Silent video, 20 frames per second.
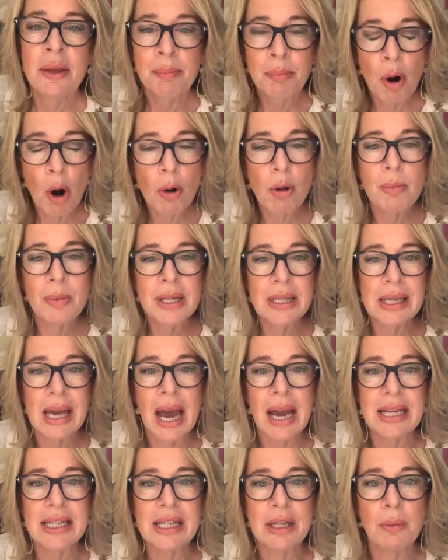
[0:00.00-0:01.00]
The problem is,
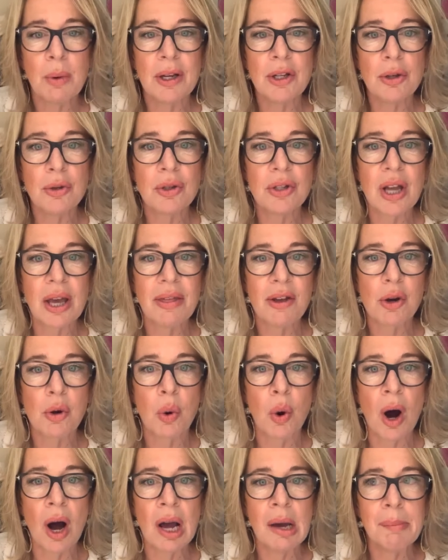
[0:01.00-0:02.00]
Katie, when you say the
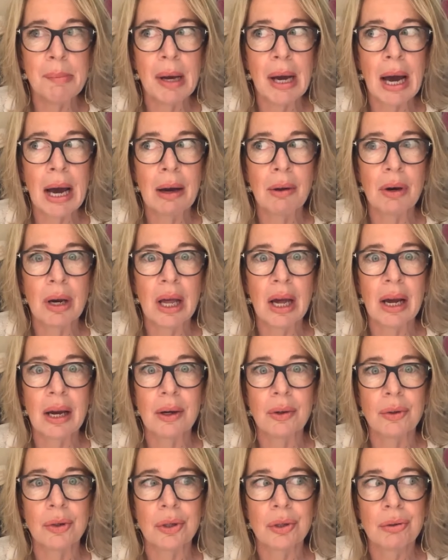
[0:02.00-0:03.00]
quiet bit out
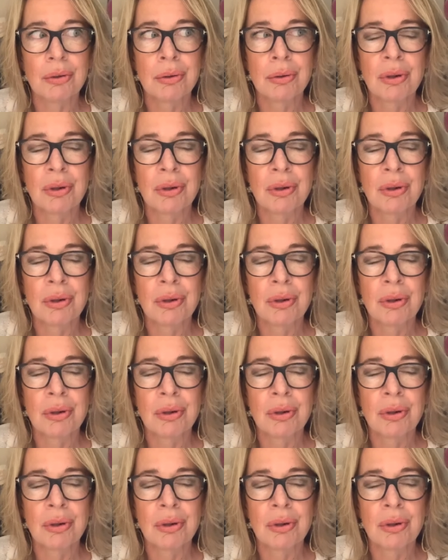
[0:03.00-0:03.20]
loud.